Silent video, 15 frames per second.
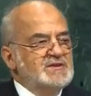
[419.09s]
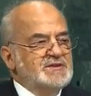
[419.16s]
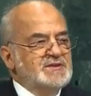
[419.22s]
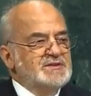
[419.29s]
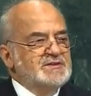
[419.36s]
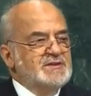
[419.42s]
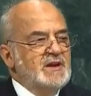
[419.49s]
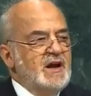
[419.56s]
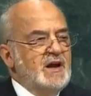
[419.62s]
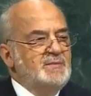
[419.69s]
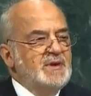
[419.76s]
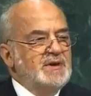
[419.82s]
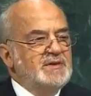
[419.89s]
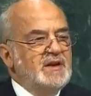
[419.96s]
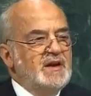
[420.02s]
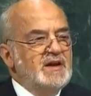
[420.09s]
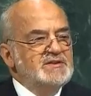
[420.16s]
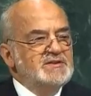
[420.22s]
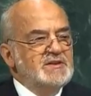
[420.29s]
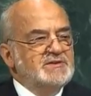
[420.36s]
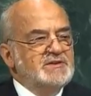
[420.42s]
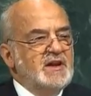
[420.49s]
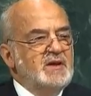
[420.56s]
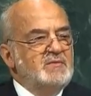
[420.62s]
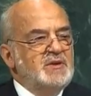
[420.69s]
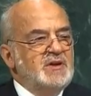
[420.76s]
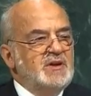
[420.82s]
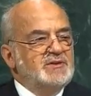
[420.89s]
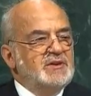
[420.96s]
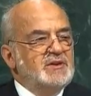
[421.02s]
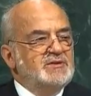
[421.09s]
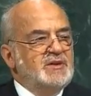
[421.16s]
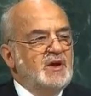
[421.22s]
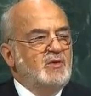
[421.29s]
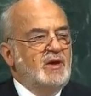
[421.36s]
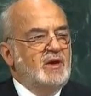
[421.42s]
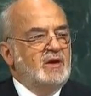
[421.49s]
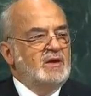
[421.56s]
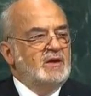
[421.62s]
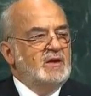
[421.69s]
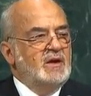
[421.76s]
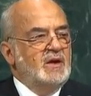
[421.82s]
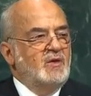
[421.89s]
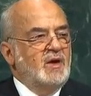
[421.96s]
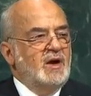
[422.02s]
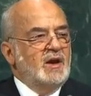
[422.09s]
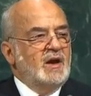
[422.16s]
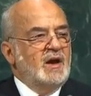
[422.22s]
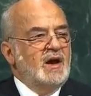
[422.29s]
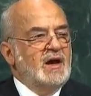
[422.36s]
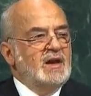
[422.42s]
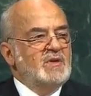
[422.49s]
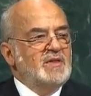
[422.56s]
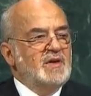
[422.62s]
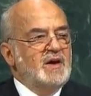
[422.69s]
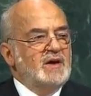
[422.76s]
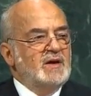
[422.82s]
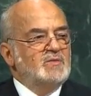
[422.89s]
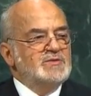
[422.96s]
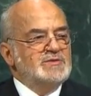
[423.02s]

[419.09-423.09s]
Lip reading: We must not give space to foreign pressure.